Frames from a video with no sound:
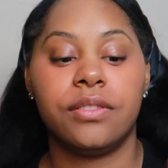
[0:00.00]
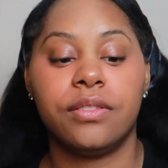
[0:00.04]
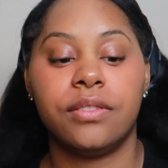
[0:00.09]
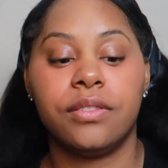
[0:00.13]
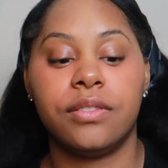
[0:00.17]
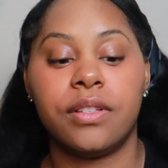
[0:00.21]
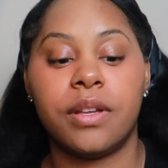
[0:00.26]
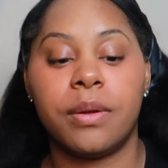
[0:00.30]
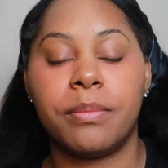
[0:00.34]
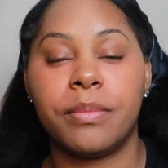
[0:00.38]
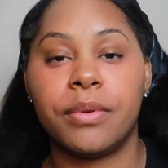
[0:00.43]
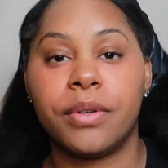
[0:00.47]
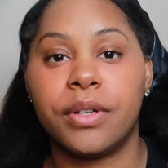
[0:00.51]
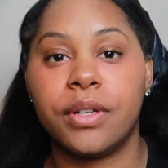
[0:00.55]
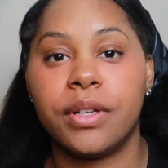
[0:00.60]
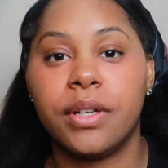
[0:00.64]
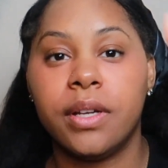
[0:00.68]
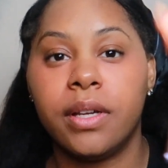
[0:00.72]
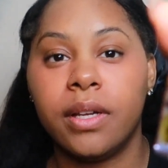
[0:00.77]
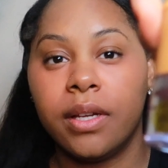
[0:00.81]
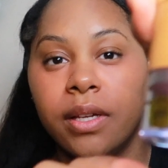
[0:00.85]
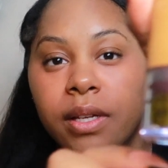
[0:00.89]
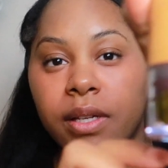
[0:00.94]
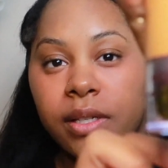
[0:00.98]
number
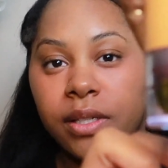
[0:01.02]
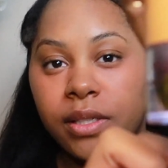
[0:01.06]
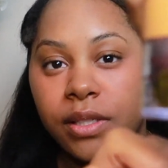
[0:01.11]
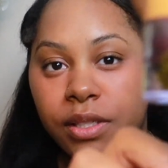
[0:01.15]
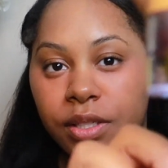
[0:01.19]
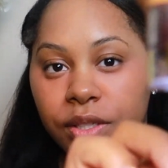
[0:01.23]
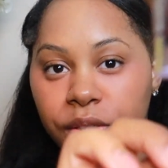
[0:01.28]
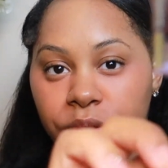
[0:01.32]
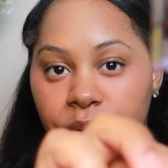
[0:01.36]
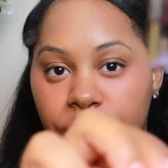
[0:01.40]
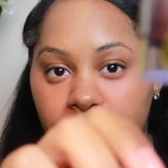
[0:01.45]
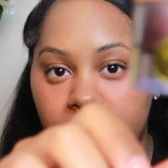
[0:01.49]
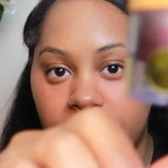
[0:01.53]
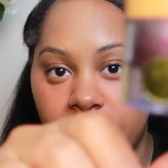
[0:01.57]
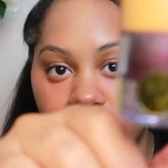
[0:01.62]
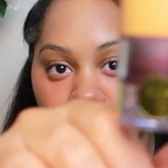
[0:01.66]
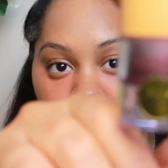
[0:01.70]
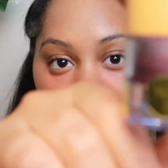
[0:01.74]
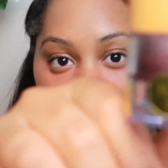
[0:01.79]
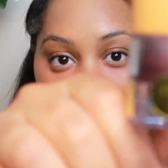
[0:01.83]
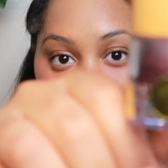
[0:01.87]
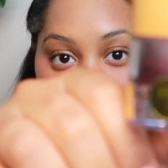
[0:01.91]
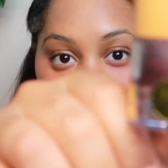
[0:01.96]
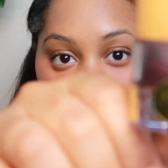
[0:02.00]

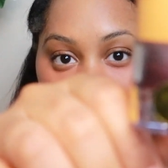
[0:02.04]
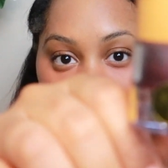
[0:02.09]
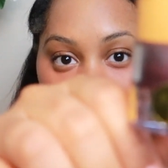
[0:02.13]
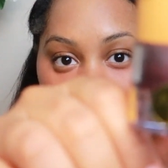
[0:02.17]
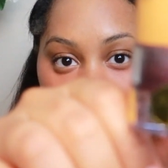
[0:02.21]
200.